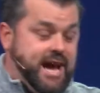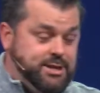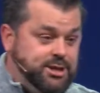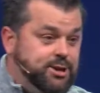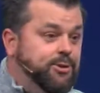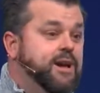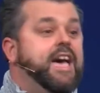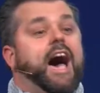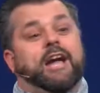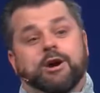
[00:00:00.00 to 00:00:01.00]
I do.
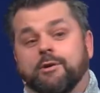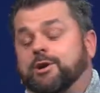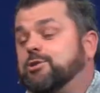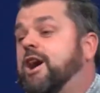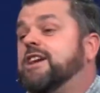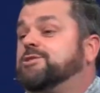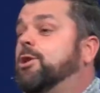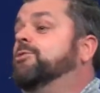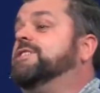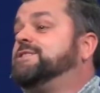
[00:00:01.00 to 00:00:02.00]
I go across
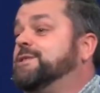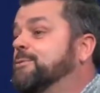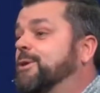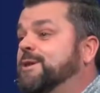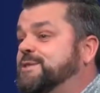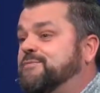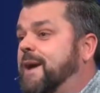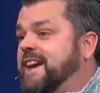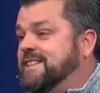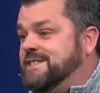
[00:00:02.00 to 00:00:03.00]
only to the words of
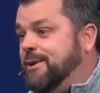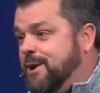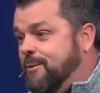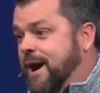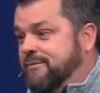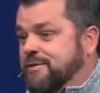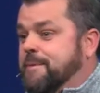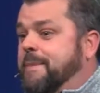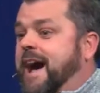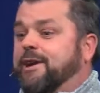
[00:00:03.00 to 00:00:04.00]
my endearing wife in
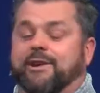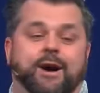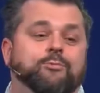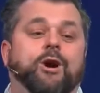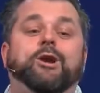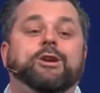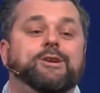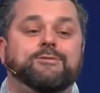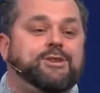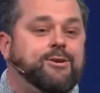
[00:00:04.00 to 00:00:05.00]
the background What are
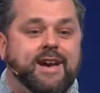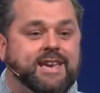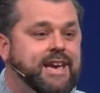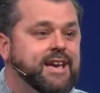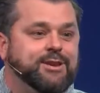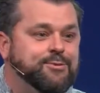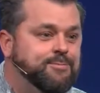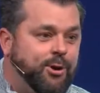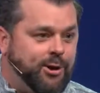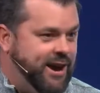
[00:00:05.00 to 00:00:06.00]
you doing, you
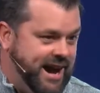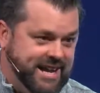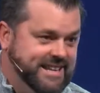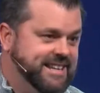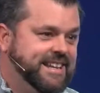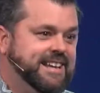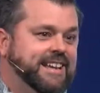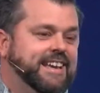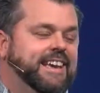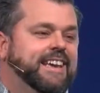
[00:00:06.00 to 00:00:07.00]
moron?
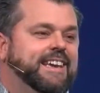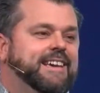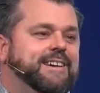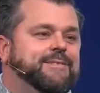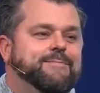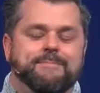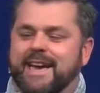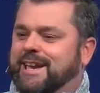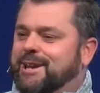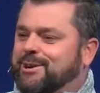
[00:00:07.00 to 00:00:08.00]

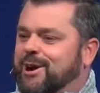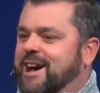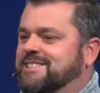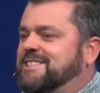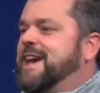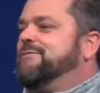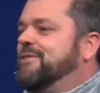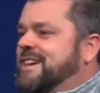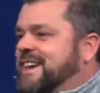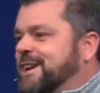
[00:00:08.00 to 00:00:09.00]
make it across
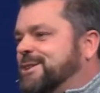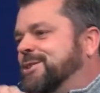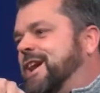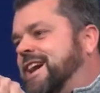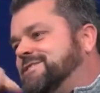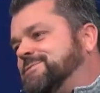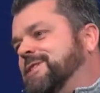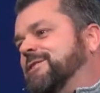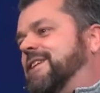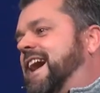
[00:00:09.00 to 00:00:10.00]
safely, get across,
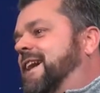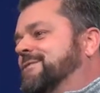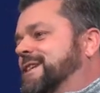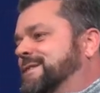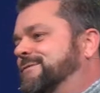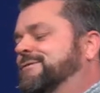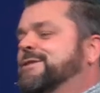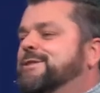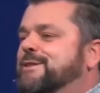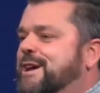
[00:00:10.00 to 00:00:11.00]
swing around, get the
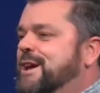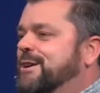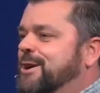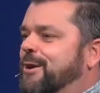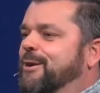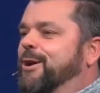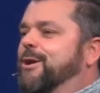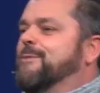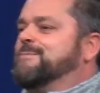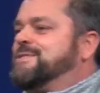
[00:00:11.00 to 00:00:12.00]
food, go
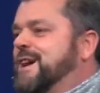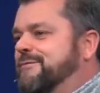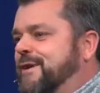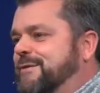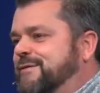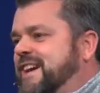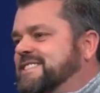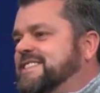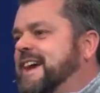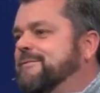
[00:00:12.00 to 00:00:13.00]
home, stuff our
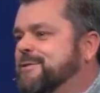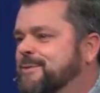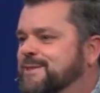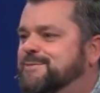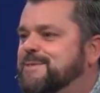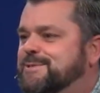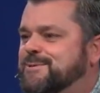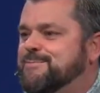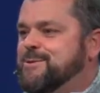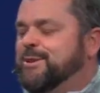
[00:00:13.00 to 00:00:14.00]
face, and everyone's
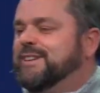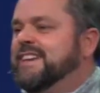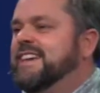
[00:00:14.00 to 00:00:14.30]
miserable.